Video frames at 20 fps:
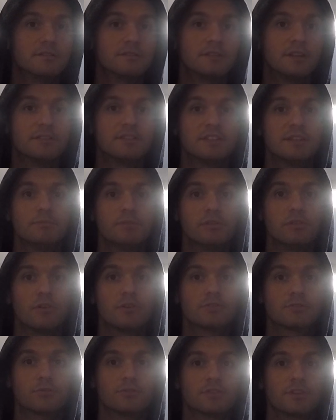They seem to
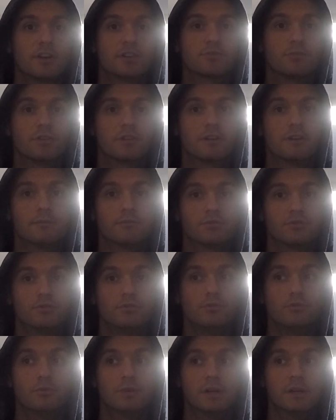lost their touch when it comes
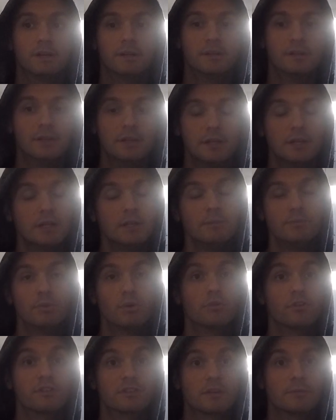to
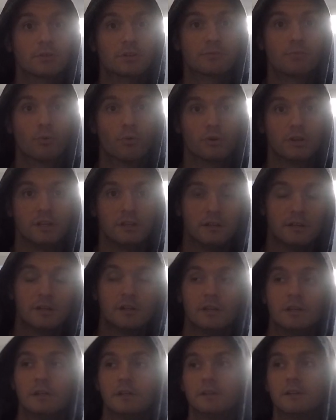building something sporty.
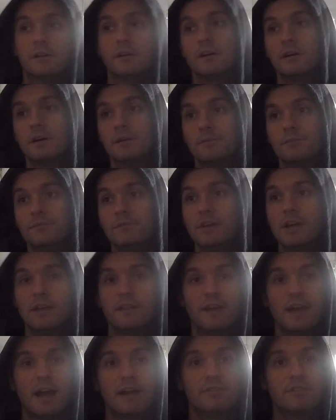Yeah,
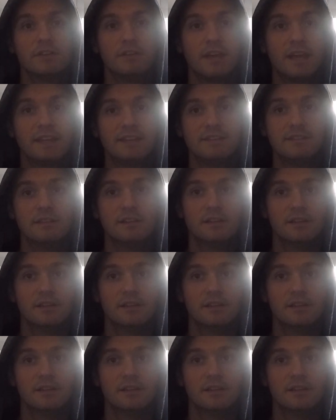they had the